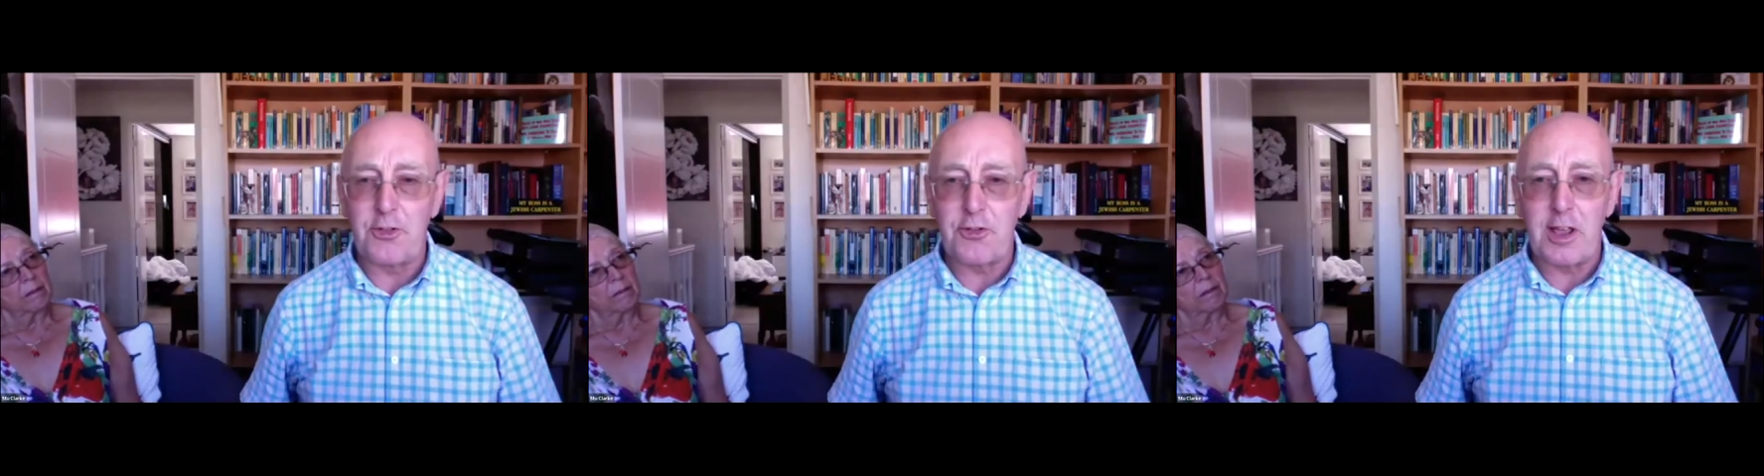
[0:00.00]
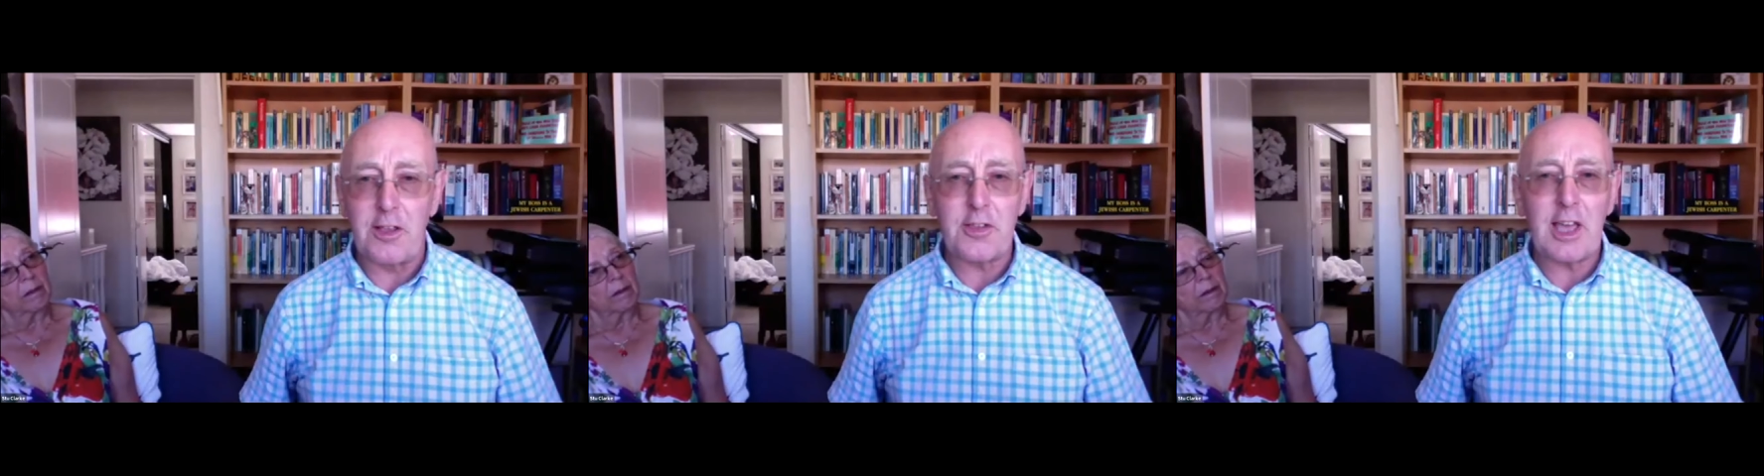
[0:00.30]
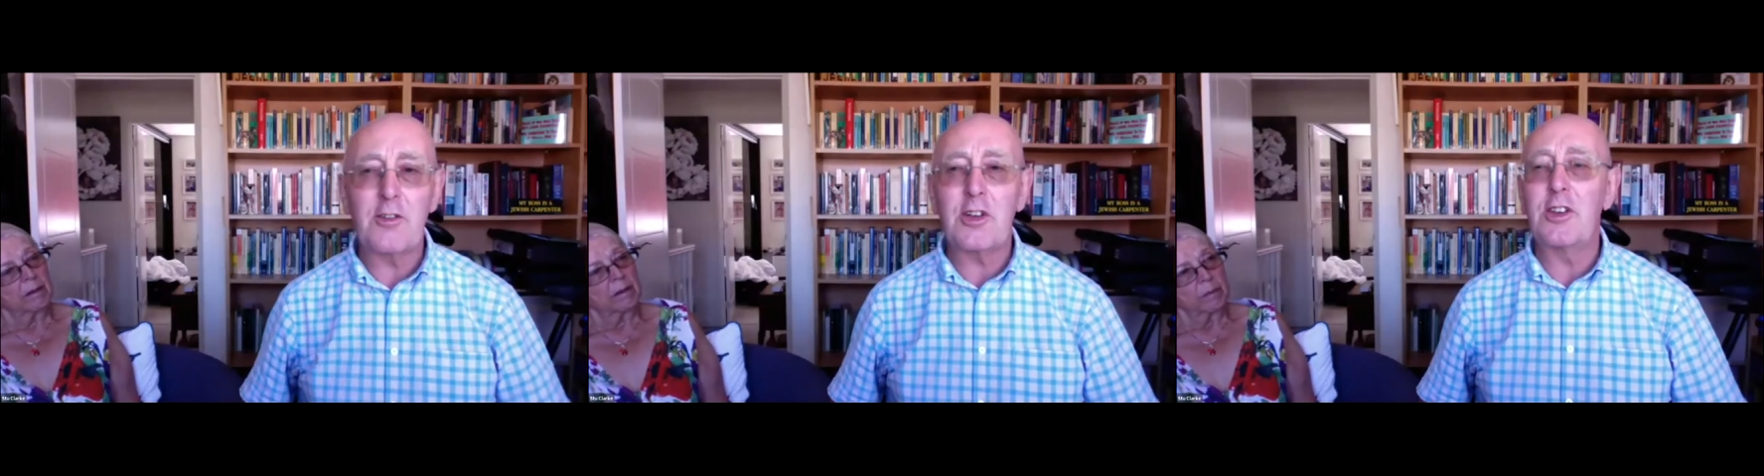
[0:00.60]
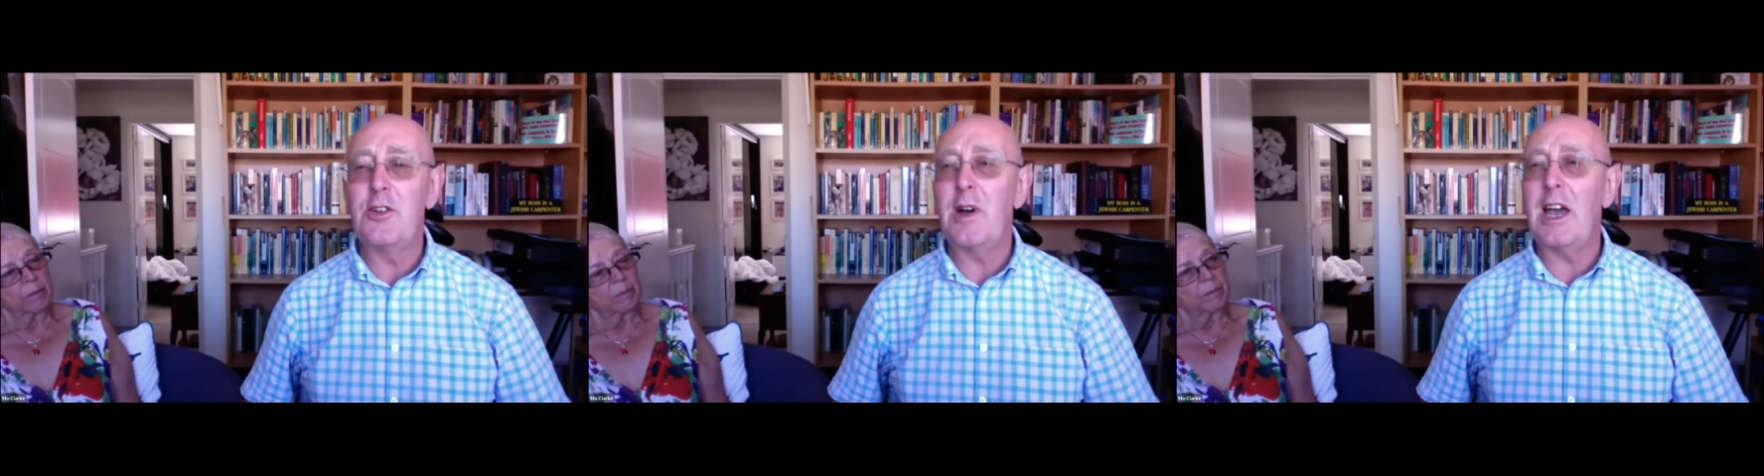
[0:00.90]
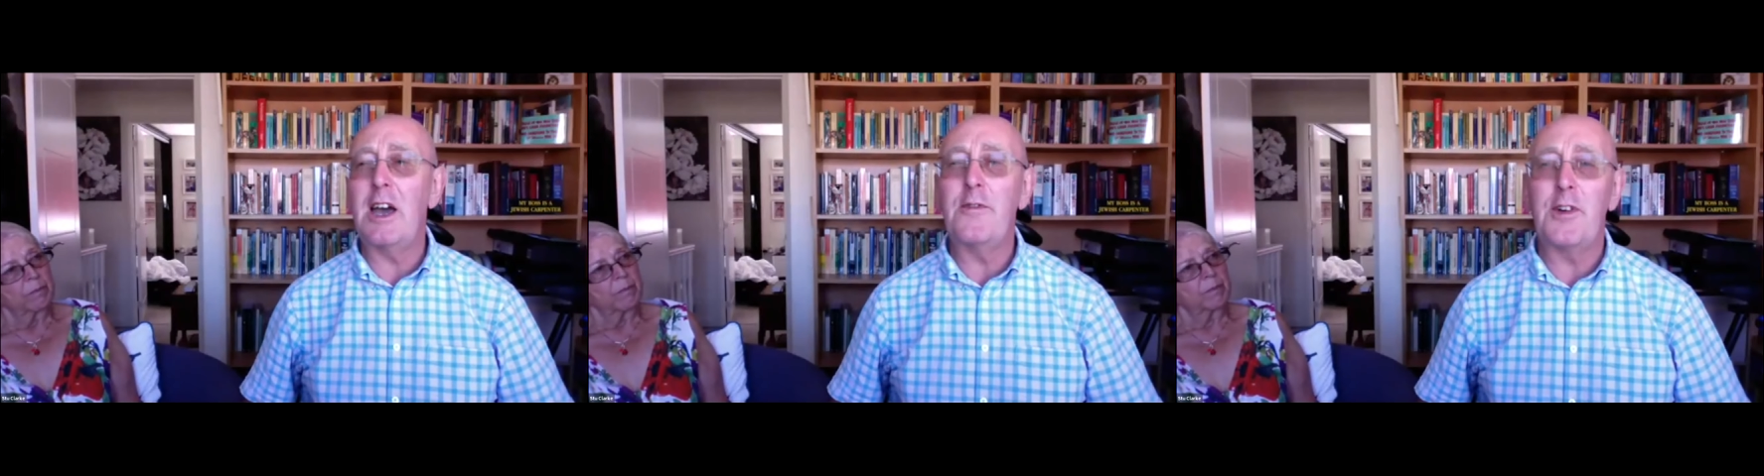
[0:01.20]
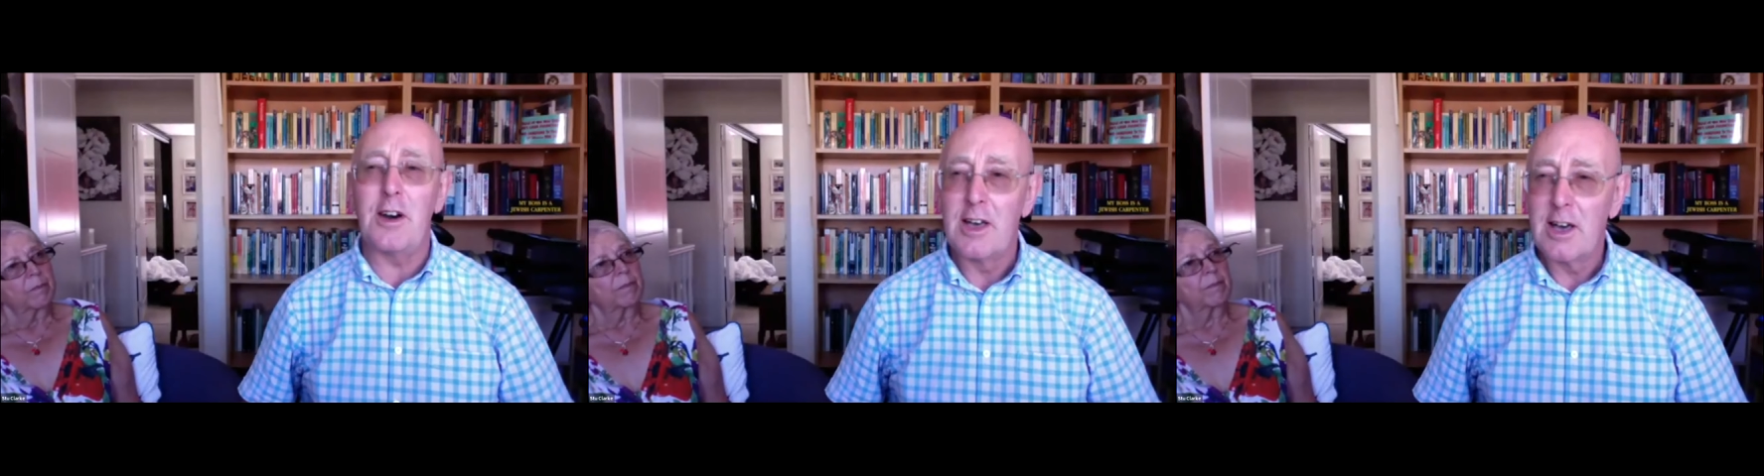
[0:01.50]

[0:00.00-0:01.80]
trees. How can you ever